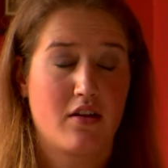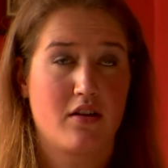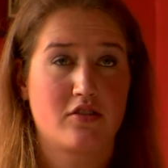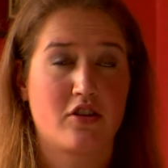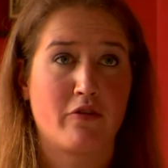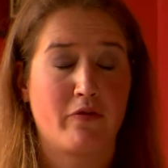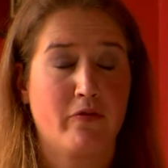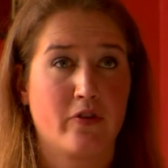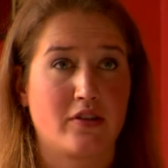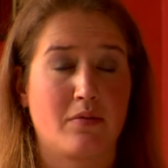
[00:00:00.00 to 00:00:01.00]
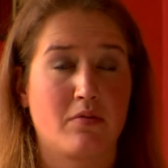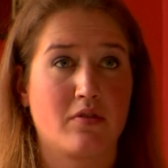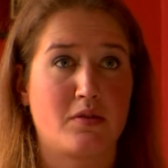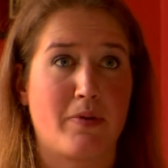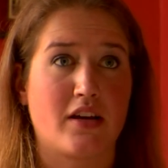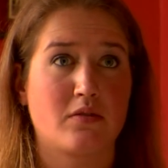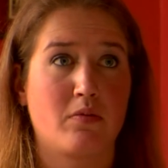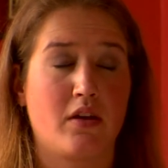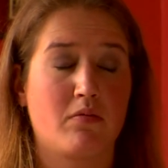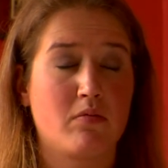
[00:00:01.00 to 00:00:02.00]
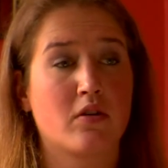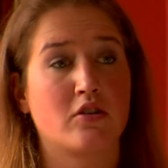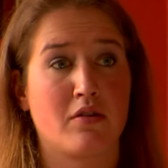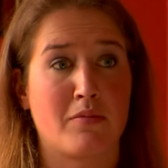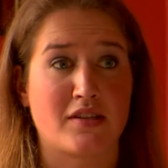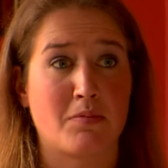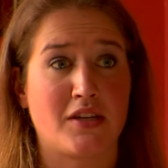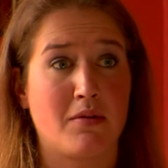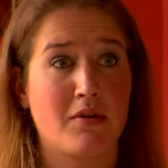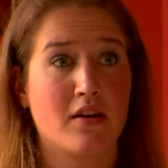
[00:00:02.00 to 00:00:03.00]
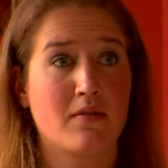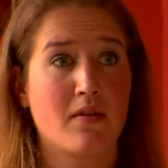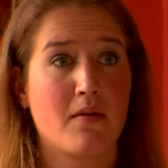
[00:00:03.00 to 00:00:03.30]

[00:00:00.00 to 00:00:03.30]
so for example, this past week we were doing Mesopotamia,